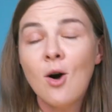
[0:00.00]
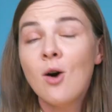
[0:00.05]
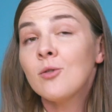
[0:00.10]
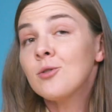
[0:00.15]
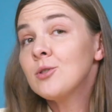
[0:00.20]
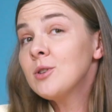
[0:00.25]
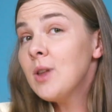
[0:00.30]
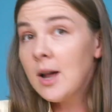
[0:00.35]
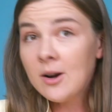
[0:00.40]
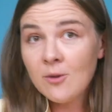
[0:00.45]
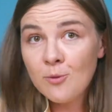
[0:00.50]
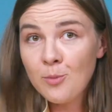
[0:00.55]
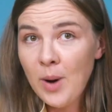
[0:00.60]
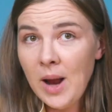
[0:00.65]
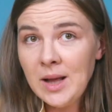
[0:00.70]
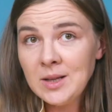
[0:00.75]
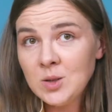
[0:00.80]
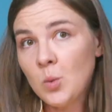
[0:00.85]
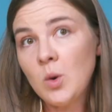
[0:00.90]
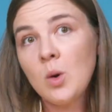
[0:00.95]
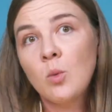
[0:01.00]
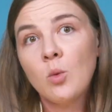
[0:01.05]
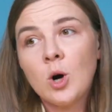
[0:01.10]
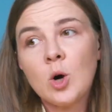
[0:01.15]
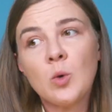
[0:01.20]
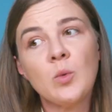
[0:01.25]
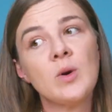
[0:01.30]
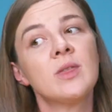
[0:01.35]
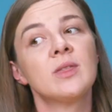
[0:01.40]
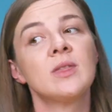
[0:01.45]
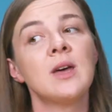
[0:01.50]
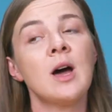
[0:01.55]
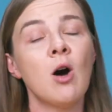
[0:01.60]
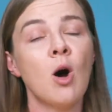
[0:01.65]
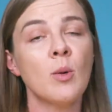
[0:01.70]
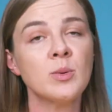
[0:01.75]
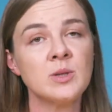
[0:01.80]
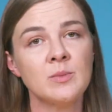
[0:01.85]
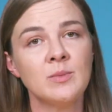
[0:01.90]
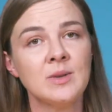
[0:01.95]
For a lot of brands we work with, the
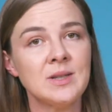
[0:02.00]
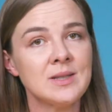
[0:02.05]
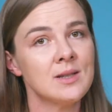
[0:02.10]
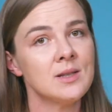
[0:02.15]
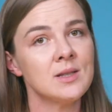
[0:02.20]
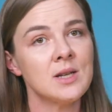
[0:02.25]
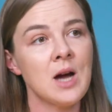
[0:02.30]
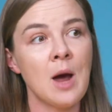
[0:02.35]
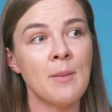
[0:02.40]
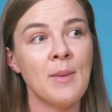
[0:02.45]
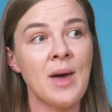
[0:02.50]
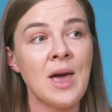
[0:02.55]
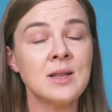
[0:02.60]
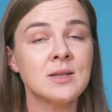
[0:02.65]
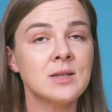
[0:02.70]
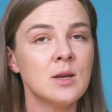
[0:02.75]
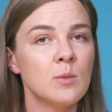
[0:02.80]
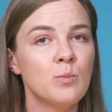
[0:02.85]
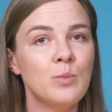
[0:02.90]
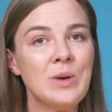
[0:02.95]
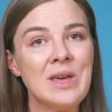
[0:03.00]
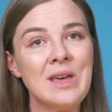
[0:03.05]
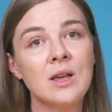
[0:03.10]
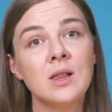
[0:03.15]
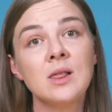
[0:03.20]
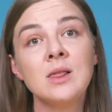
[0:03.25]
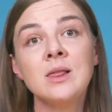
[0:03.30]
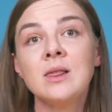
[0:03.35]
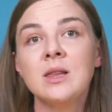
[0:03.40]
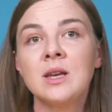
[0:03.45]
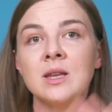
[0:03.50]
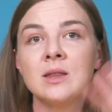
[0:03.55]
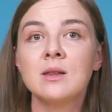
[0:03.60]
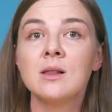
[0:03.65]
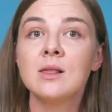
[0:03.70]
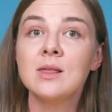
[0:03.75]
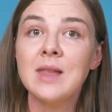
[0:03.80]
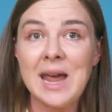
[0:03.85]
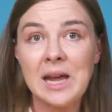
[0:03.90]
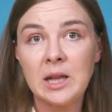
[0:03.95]
optimal send time ends up being in
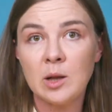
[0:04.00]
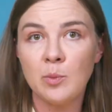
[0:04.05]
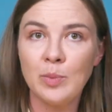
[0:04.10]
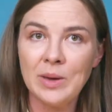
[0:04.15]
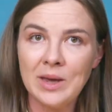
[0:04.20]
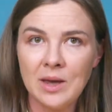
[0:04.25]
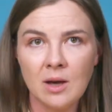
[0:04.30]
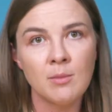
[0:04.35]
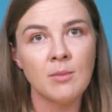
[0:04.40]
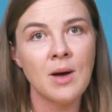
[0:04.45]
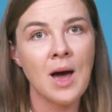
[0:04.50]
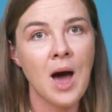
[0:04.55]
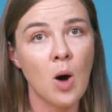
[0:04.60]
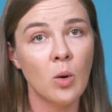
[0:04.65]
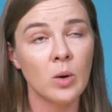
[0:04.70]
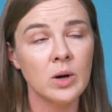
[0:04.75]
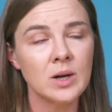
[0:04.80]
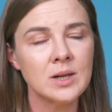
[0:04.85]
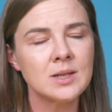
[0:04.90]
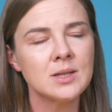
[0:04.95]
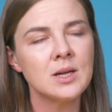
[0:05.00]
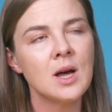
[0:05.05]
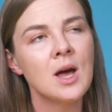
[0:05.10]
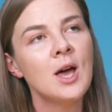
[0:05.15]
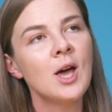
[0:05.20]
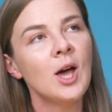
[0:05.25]
late p.m. hours.